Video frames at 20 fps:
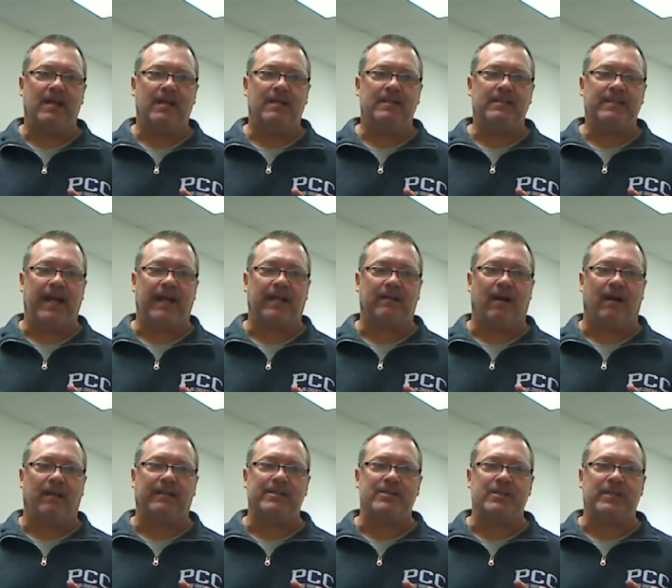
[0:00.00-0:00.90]

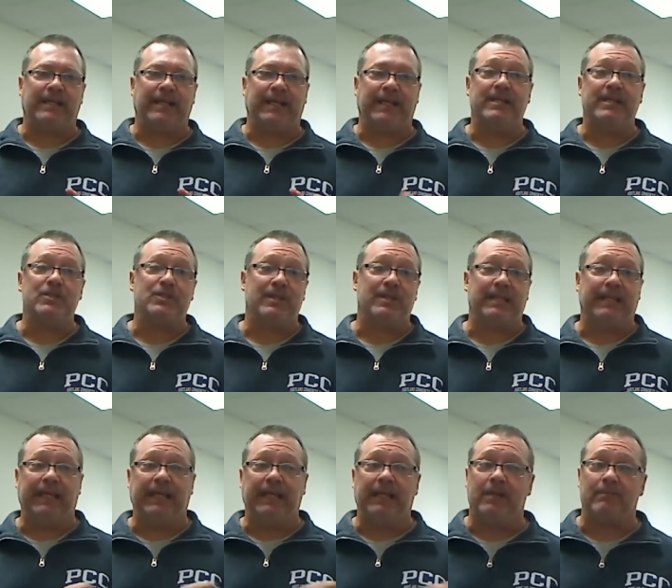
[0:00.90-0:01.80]
technology into the
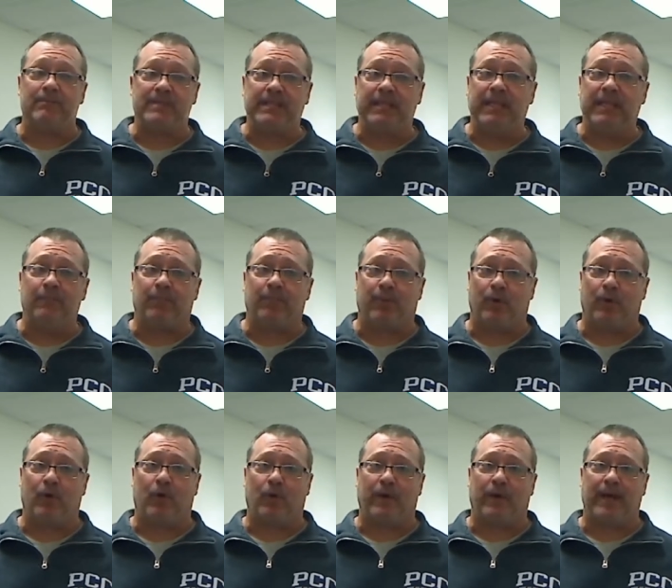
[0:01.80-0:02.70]
EMT
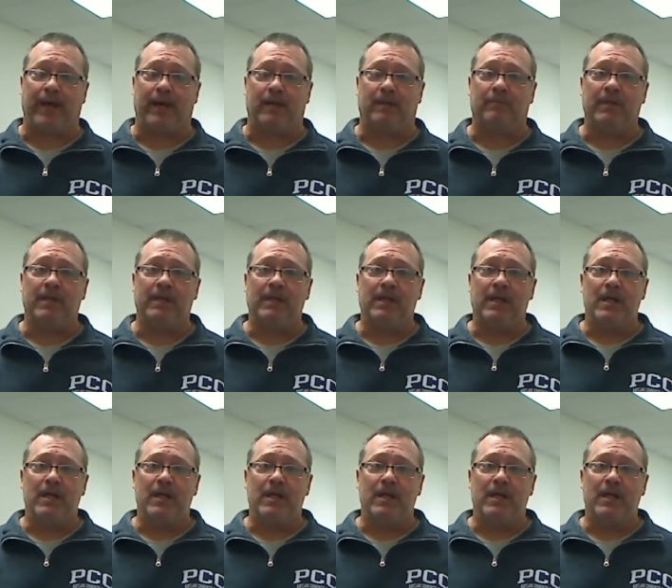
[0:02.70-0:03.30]
program.